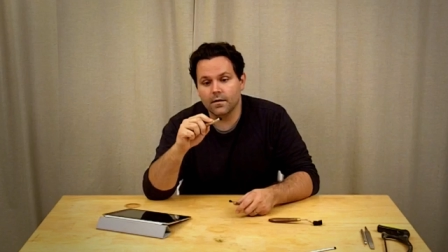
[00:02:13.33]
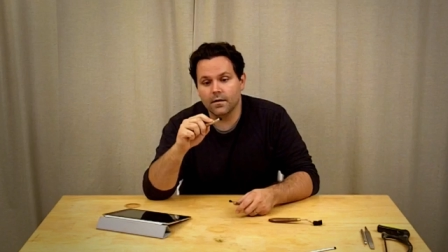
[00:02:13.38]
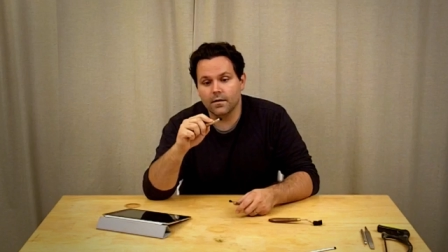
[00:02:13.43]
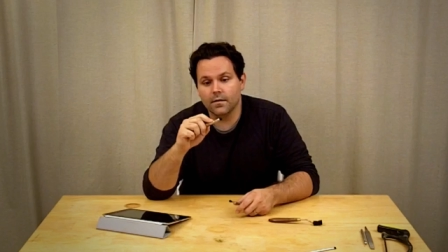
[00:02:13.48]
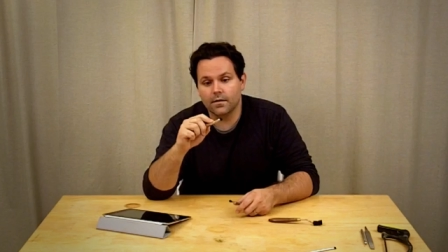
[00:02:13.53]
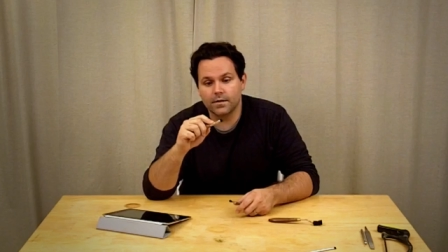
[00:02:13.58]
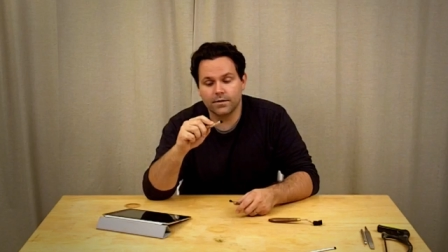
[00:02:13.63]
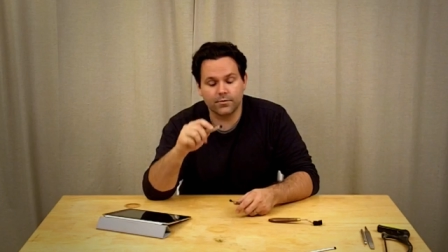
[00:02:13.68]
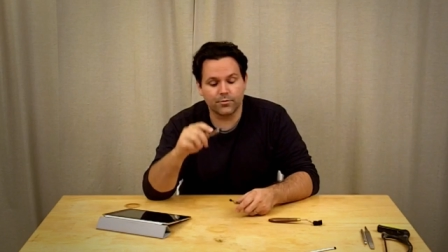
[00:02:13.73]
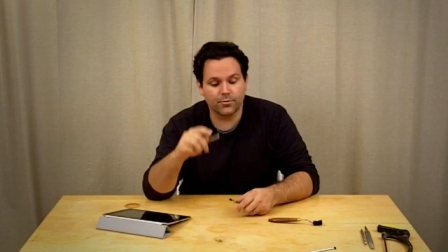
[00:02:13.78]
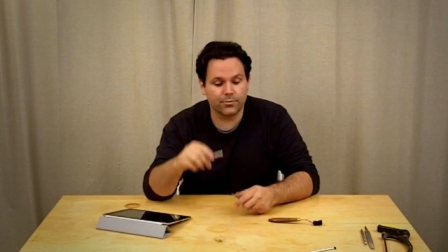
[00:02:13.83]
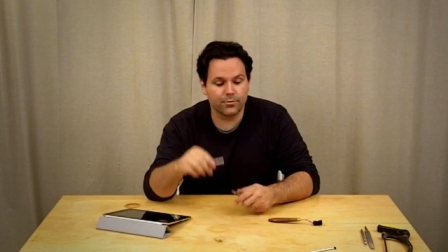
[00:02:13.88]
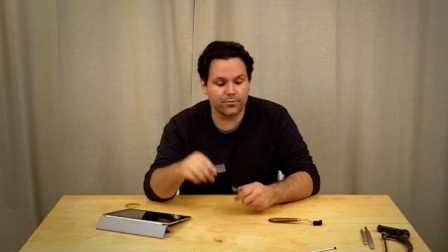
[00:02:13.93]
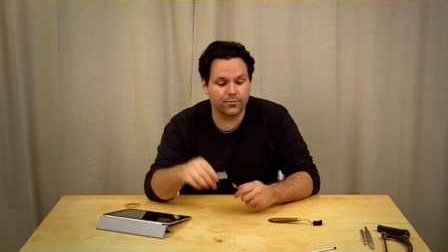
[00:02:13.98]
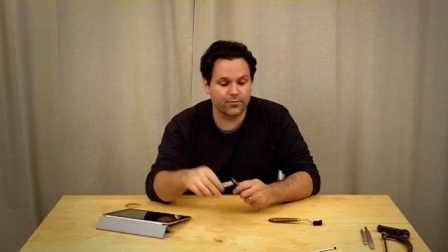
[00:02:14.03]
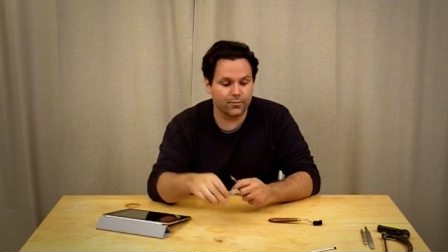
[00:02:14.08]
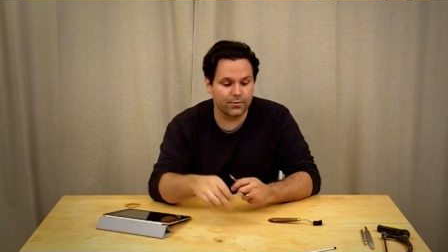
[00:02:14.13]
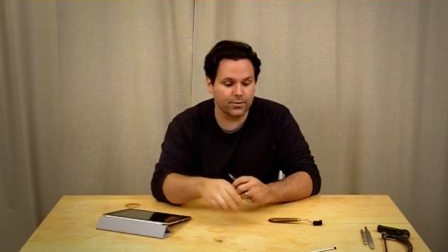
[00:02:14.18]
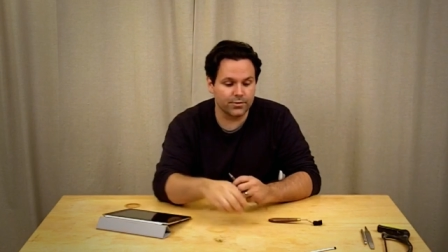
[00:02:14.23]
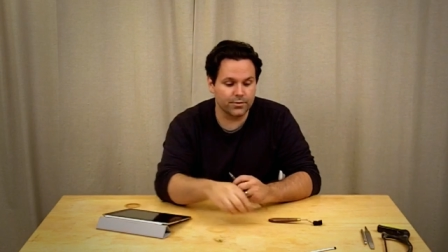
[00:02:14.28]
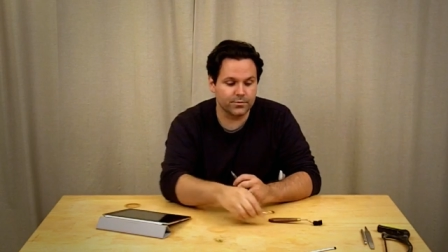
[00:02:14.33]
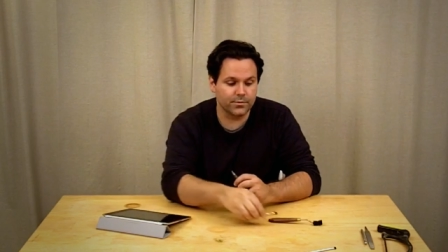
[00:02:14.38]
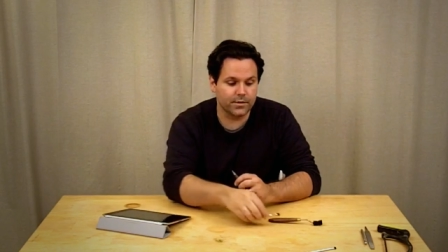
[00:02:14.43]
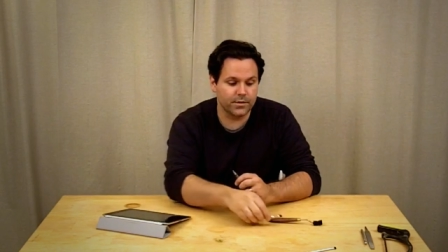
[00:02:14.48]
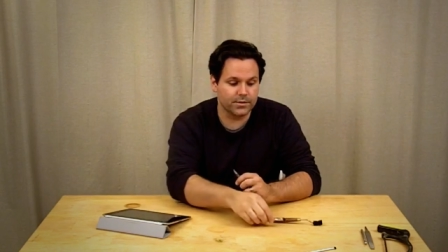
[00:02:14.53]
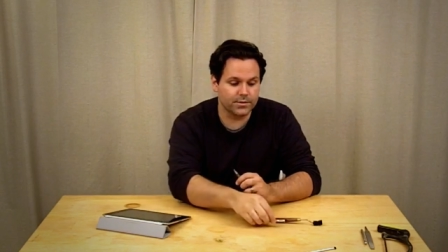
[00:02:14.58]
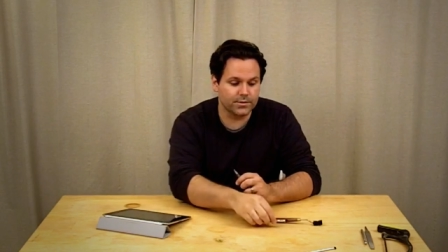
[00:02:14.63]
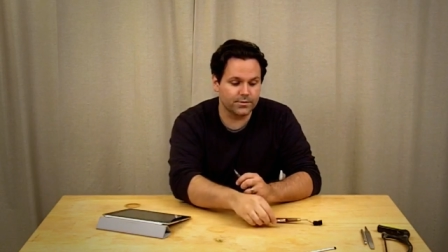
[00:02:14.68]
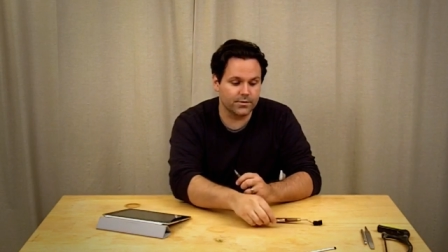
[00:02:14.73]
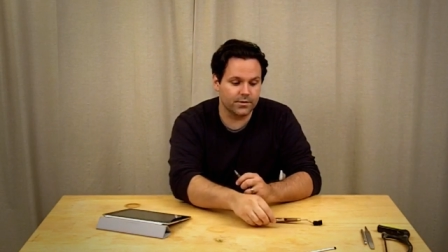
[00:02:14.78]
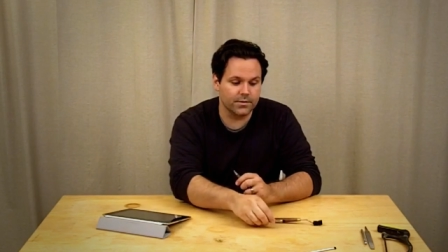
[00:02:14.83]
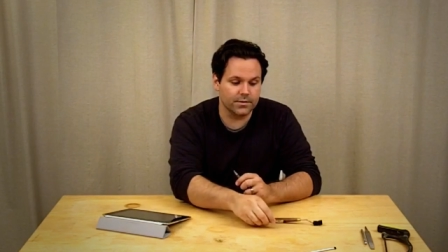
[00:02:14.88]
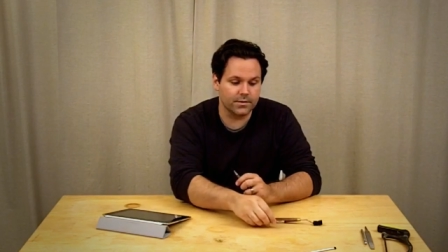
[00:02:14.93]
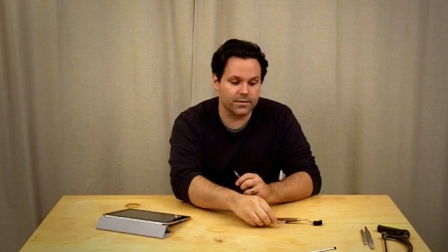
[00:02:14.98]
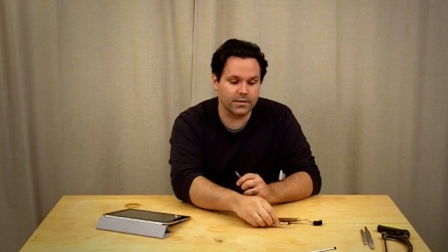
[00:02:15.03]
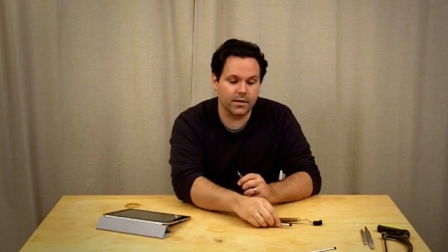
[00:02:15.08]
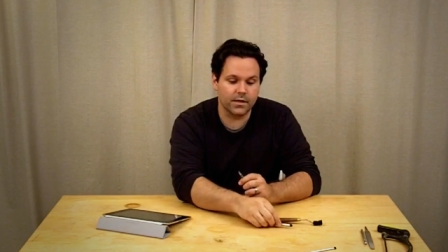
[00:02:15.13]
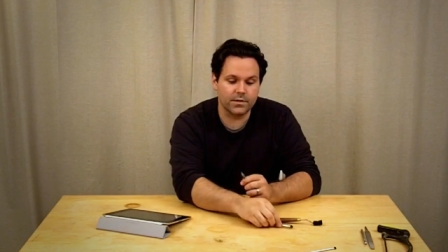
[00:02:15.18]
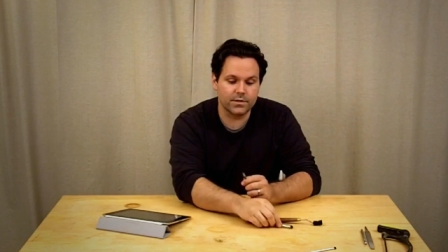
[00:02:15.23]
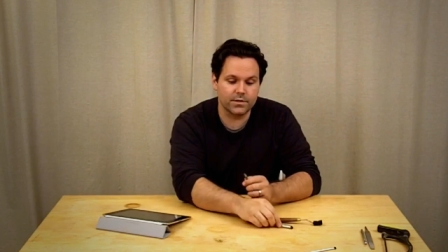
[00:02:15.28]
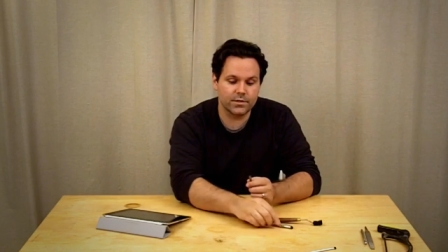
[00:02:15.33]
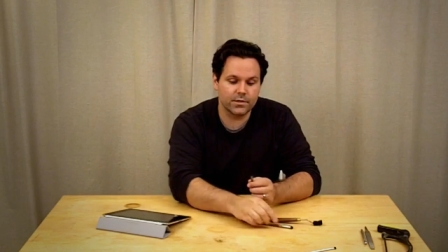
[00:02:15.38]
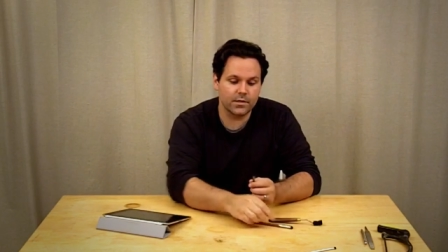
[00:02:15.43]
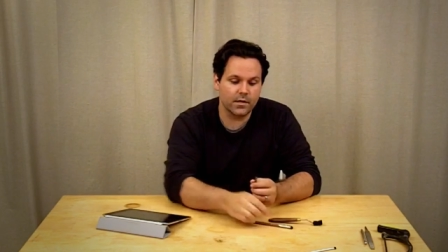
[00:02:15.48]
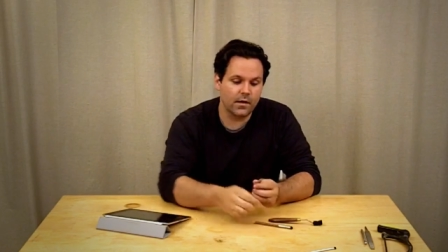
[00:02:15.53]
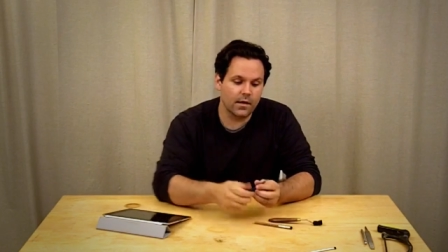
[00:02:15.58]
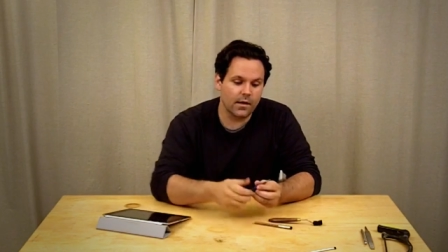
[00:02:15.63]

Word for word: uh, in order for it to register as a touch.